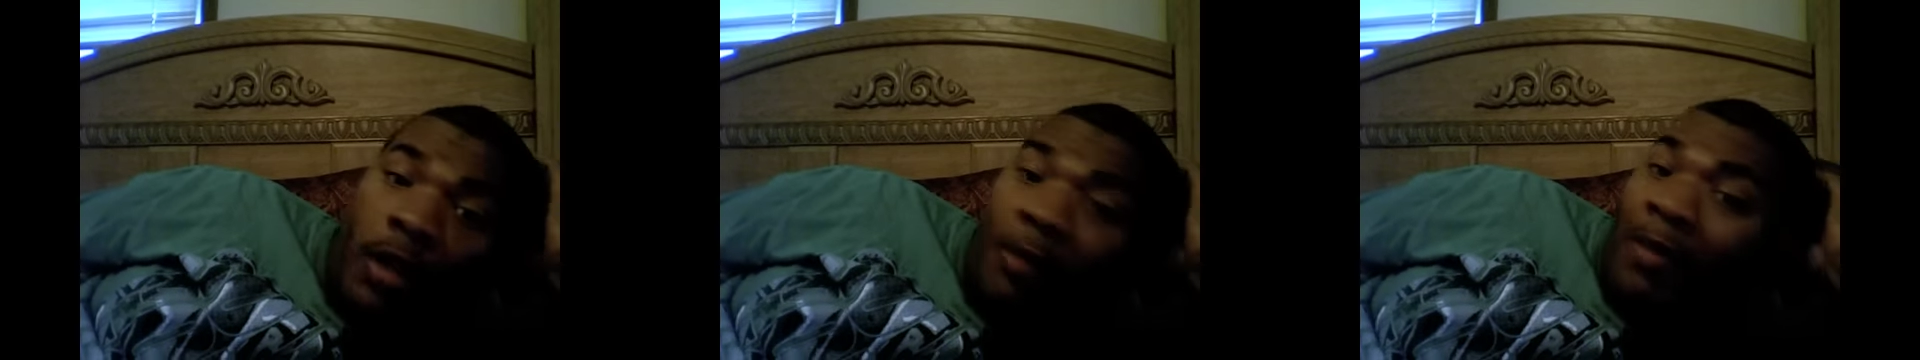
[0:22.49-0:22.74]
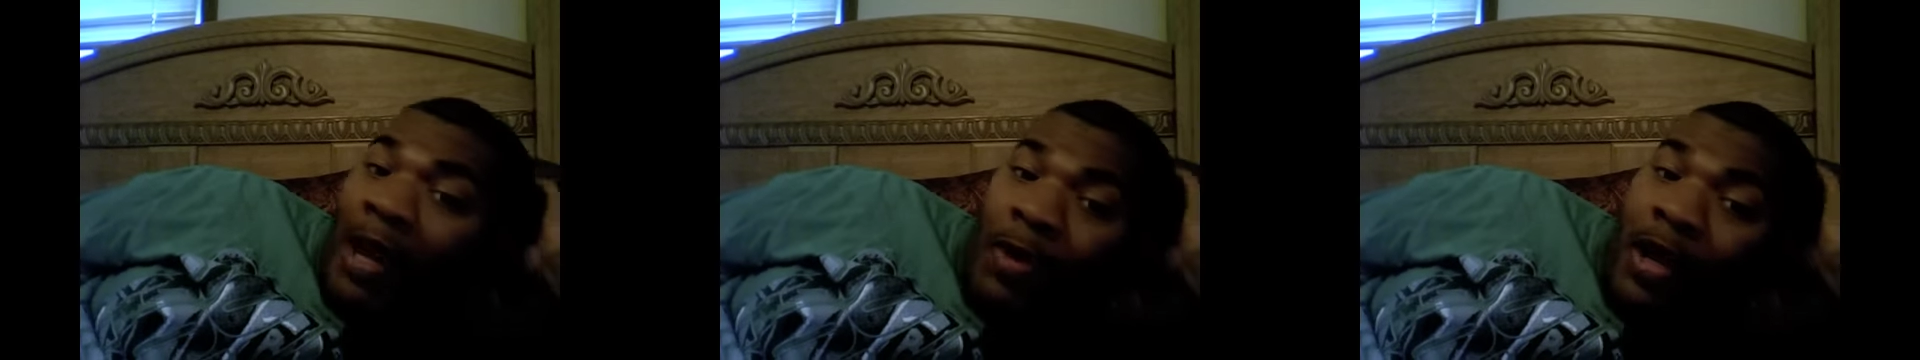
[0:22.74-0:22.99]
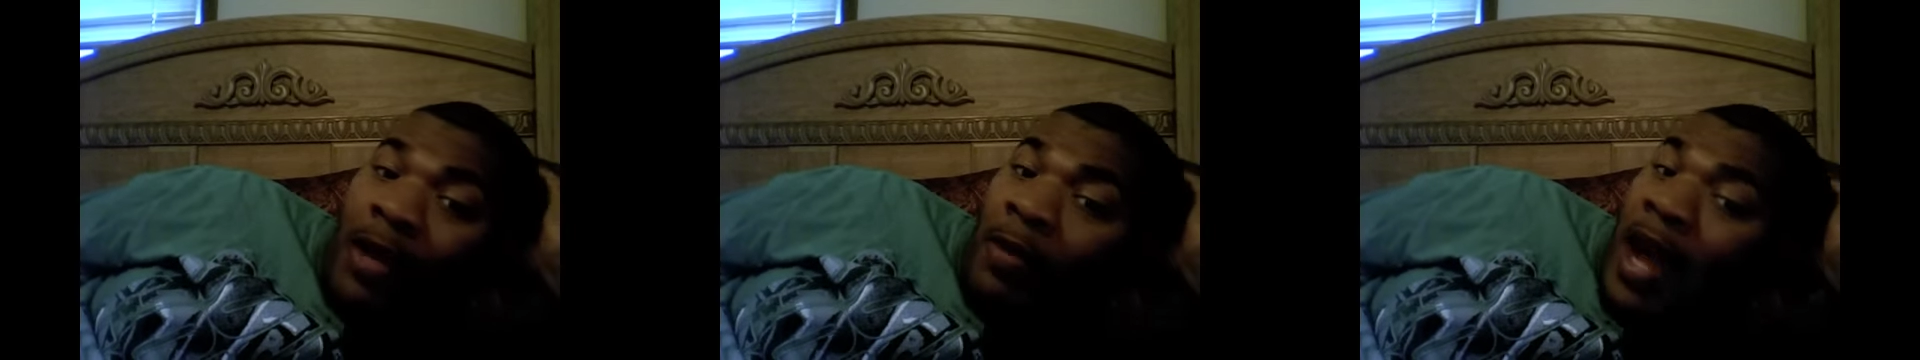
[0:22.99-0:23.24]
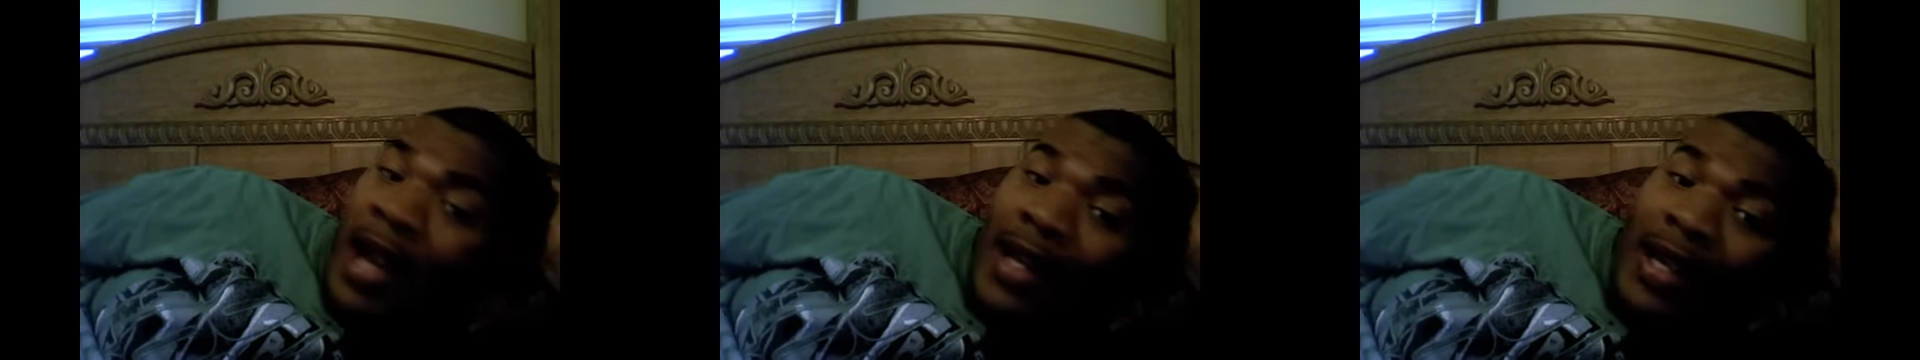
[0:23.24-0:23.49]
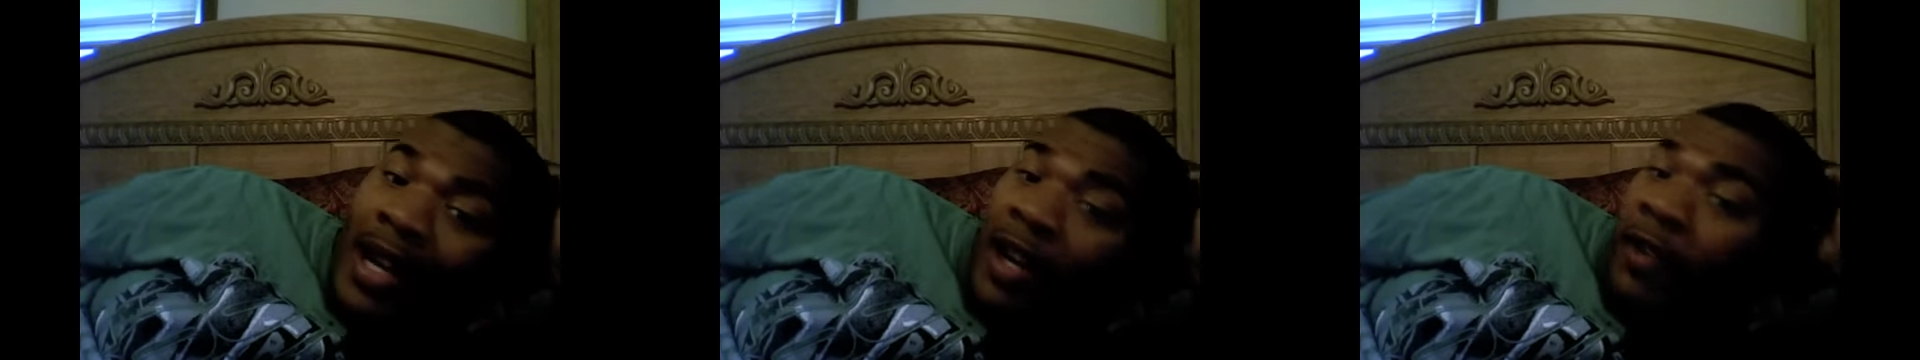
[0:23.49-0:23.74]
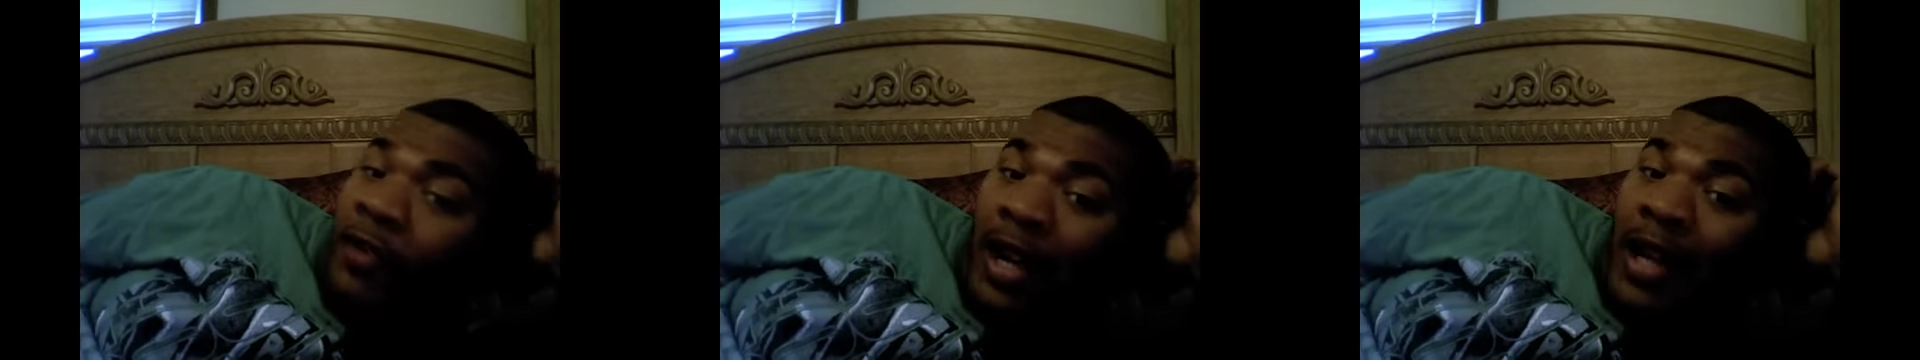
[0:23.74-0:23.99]
Mayweather-Pacquiao
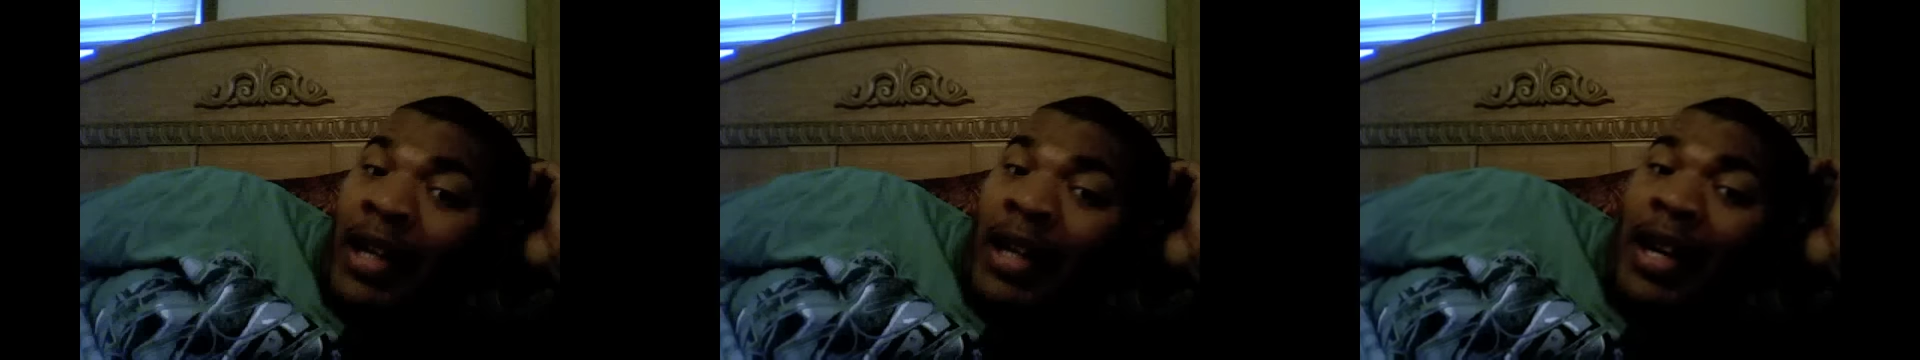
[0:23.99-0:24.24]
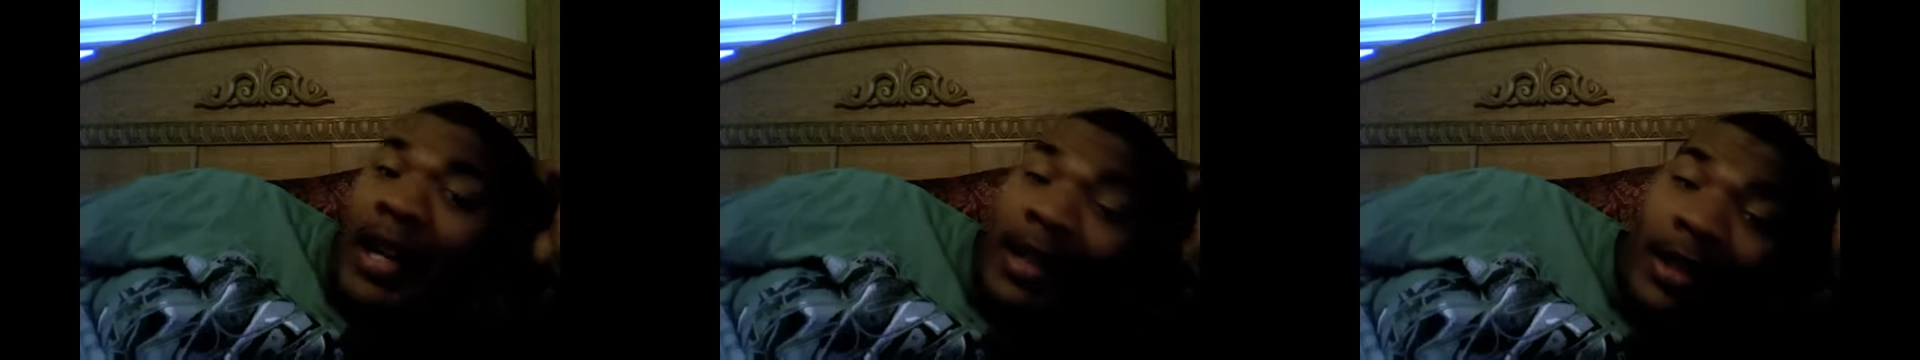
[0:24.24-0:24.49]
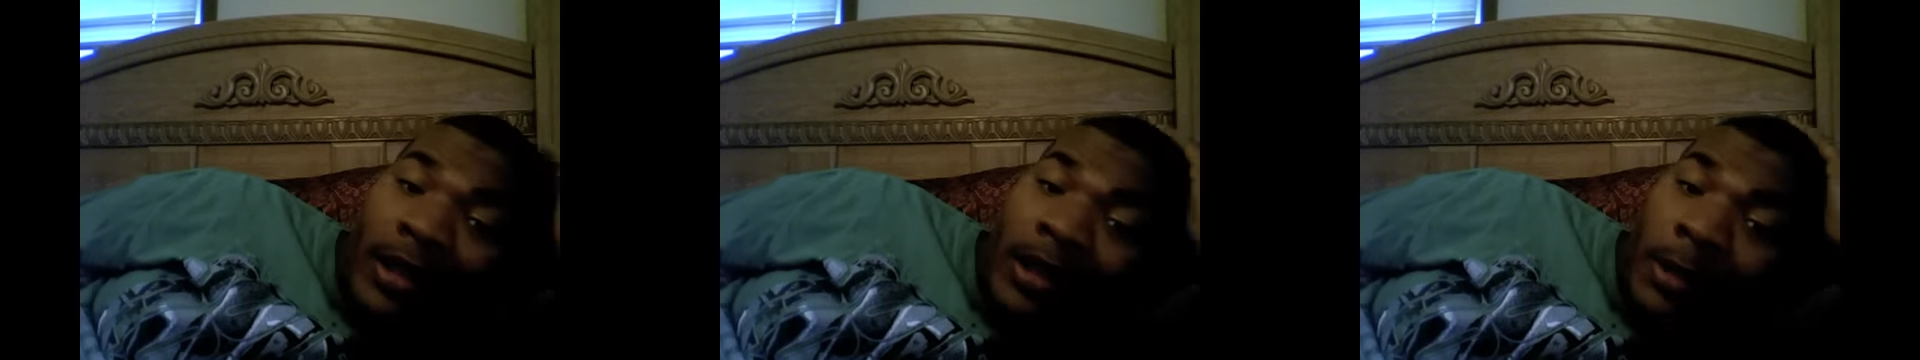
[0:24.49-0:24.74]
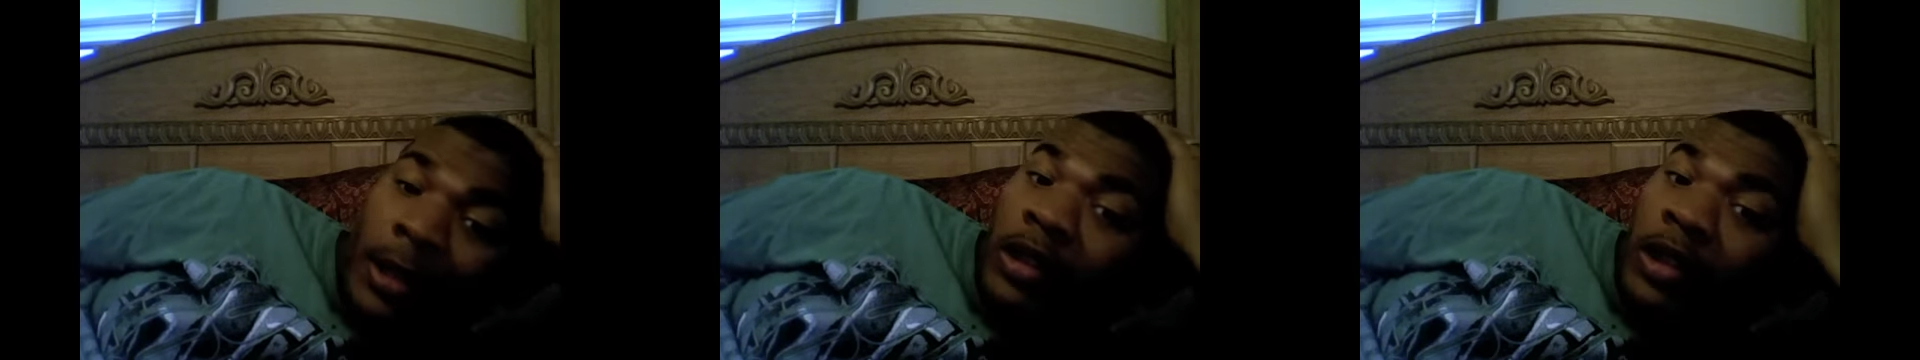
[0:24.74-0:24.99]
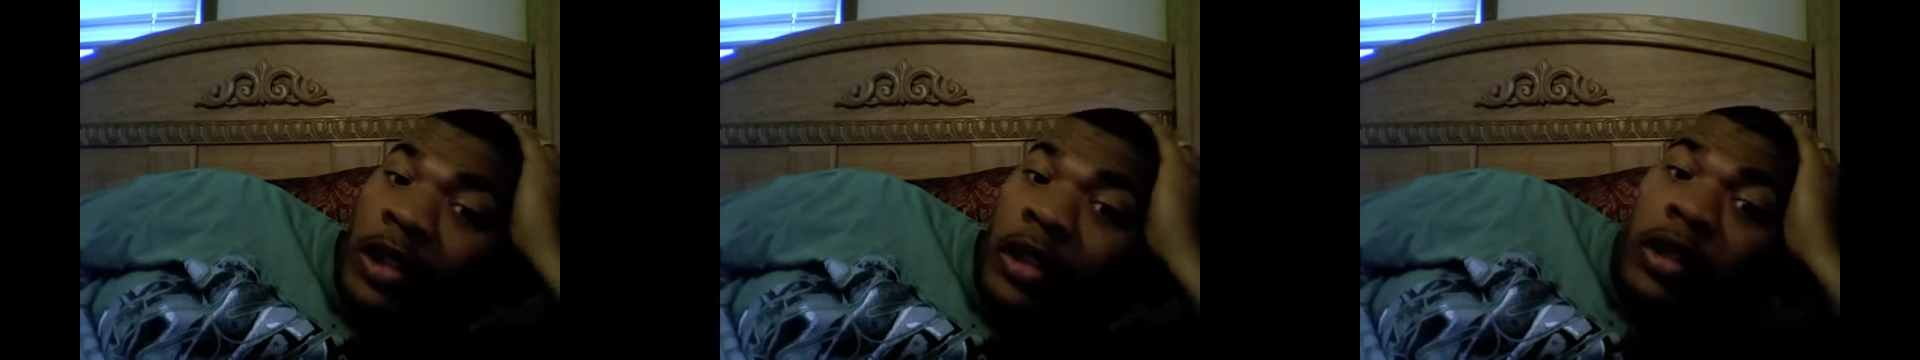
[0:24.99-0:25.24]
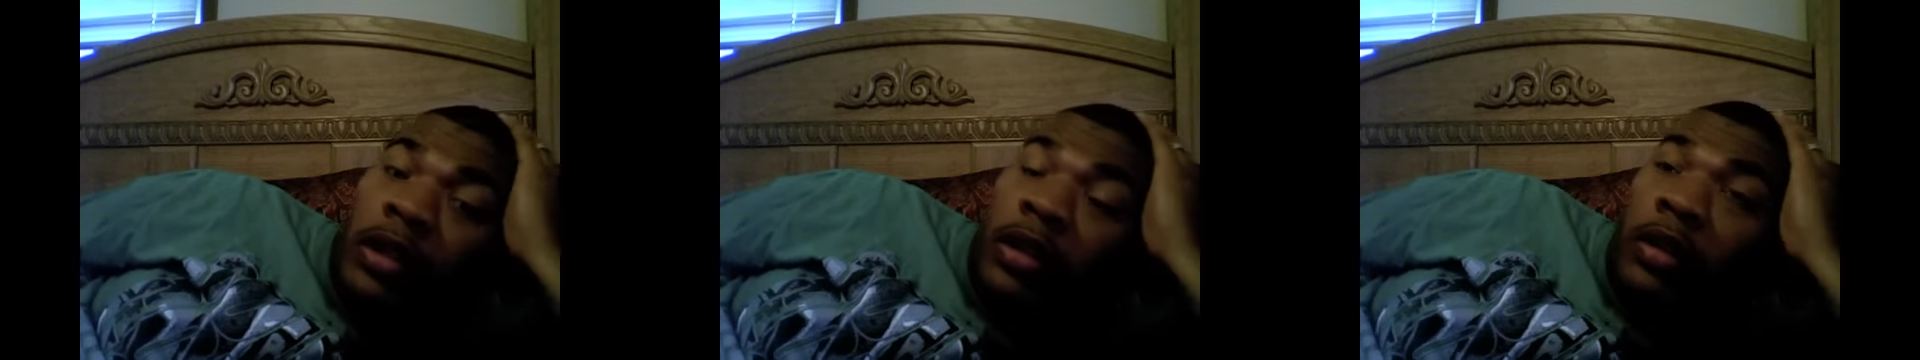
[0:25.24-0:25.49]
fight, guys. That's something
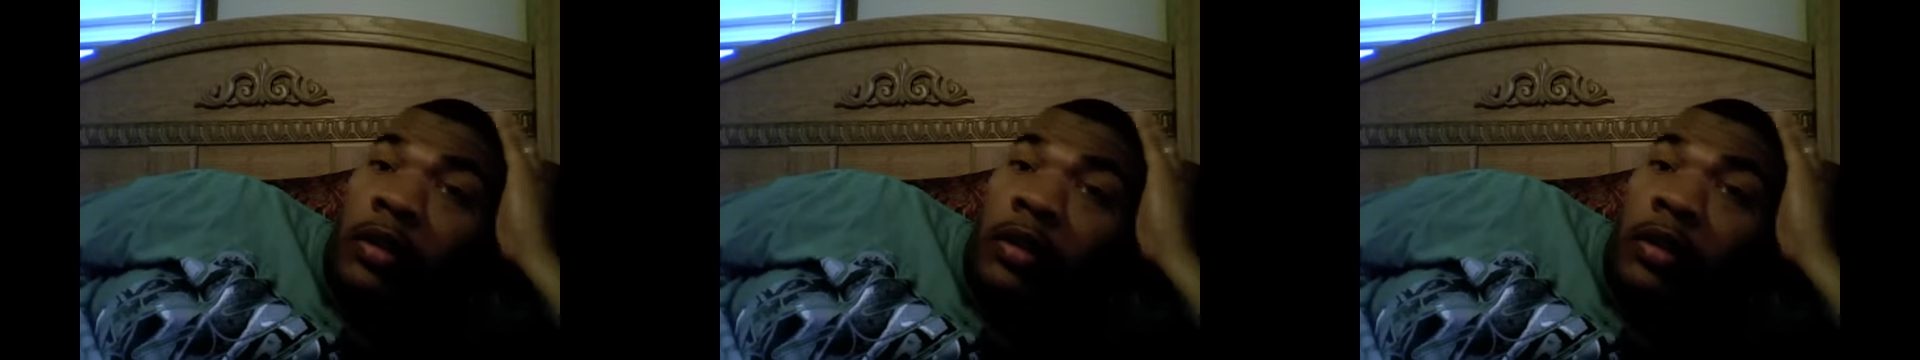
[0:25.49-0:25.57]
seriously